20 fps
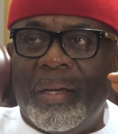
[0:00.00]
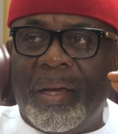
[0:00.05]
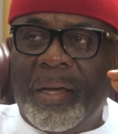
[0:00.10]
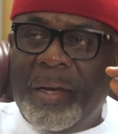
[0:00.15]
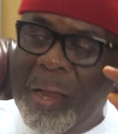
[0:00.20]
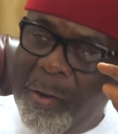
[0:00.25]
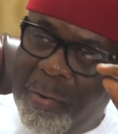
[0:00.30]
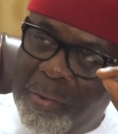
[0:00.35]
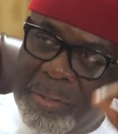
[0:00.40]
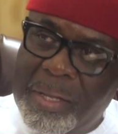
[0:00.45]

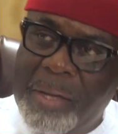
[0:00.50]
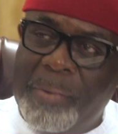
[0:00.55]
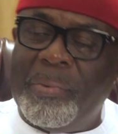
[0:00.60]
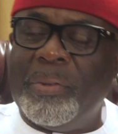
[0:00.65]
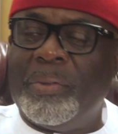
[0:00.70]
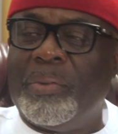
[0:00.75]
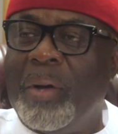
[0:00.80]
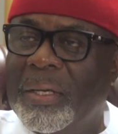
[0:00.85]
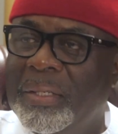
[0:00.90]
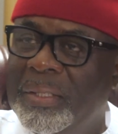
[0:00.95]
and I was
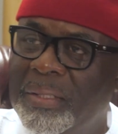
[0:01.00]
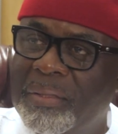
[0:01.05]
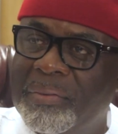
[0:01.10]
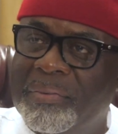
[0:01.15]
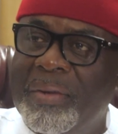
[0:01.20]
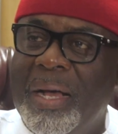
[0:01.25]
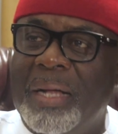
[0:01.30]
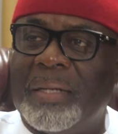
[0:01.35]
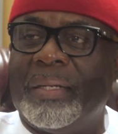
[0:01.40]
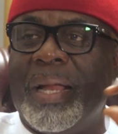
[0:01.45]
able to achieve
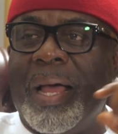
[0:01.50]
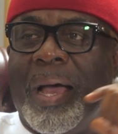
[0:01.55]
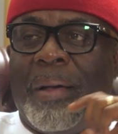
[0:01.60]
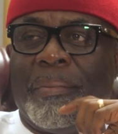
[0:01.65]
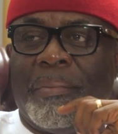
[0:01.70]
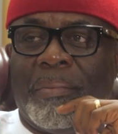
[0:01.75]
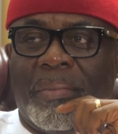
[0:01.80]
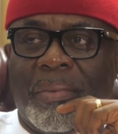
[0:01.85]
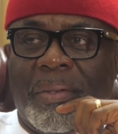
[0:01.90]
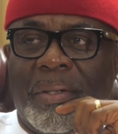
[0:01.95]
that now
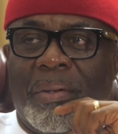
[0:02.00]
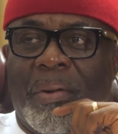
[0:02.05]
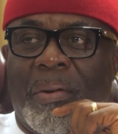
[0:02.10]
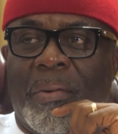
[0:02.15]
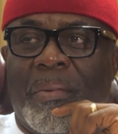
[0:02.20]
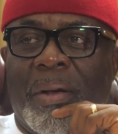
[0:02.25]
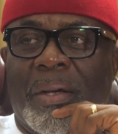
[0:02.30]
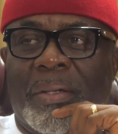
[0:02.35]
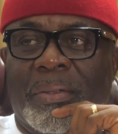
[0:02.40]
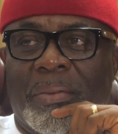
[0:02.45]
in
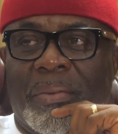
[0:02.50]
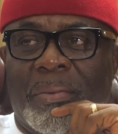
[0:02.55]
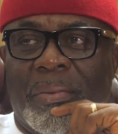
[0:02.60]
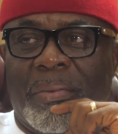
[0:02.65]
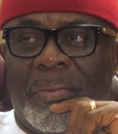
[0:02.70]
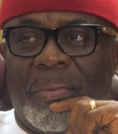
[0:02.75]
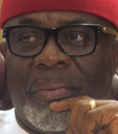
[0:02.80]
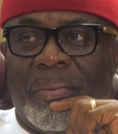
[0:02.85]
our worship.